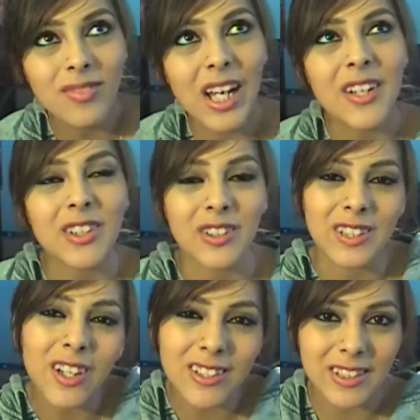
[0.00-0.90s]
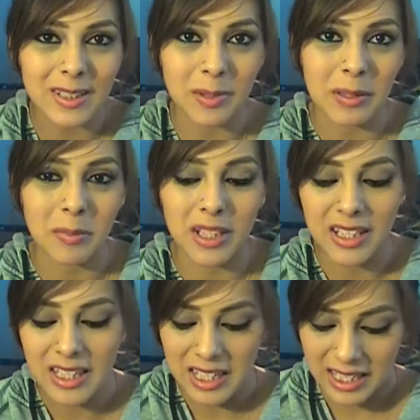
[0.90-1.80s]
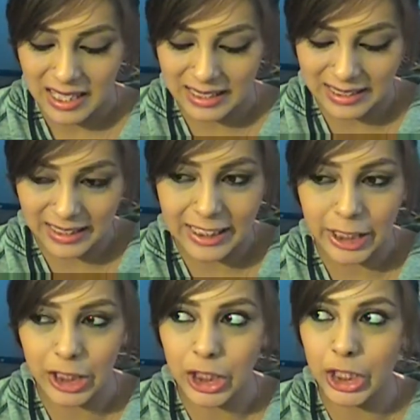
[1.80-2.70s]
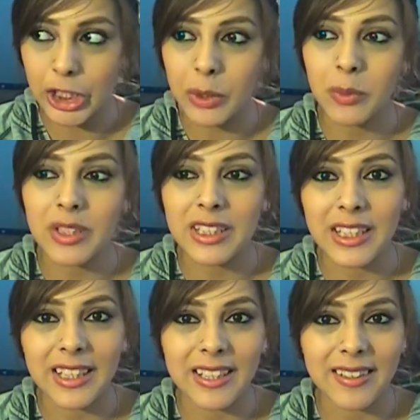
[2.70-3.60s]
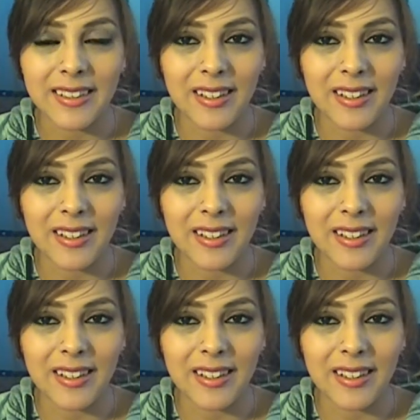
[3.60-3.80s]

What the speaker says: don't know, it's hard to explain, but it's like cute seeing